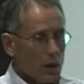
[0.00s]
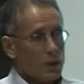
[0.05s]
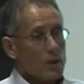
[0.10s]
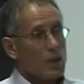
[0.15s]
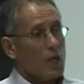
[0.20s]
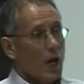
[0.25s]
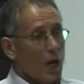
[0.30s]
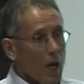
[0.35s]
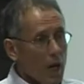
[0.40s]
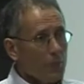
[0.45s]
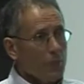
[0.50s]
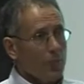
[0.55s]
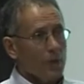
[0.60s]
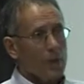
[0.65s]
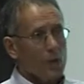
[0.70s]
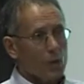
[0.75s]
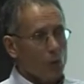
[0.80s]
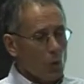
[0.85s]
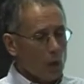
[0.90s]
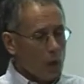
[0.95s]
to happen,
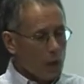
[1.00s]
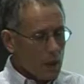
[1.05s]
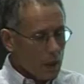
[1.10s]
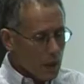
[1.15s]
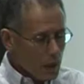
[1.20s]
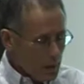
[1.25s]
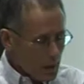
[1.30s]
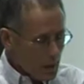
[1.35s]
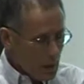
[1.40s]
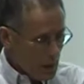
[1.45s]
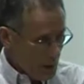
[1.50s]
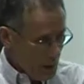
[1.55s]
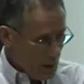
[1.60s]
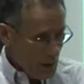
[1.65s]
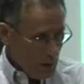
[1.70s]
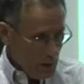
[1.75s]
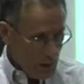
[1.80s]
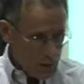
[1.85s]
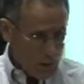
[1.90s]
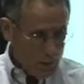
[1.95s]
and where learning
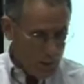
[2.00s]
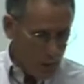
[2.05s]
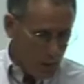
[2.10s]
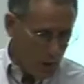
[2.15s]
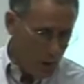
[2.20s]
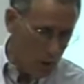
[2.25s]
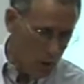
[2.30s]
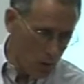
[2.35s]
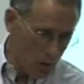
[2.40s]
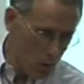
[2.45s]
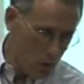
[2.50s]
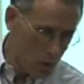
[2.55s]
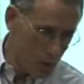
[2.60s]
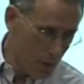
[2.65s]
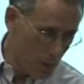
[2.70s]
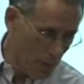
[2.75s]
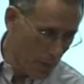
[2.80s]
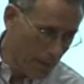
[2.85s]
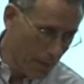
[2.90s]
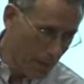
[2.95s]
has been used
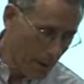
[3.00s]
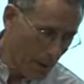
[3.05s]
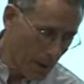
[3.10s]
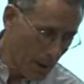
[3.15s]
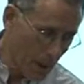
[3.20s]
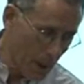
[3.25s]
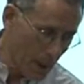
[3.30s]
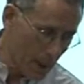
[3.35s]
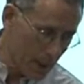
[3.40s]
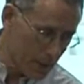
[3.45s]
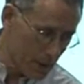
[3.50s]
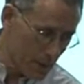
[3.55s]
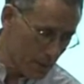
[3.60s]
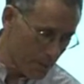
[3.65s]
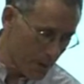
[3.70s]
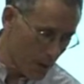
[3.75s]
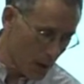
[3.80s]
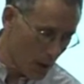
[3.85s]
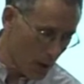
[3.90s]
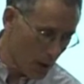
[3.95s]
as a
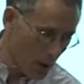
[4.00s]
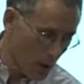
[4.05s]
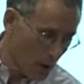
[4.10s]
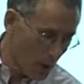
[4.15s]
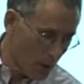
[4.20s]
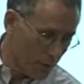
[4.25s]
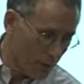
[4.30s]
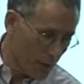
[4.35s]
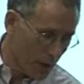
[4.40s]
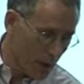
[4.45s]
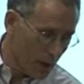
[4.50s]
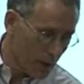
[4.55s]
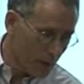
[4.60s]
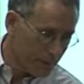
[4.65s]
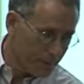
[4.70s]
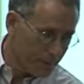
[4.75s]
part of that.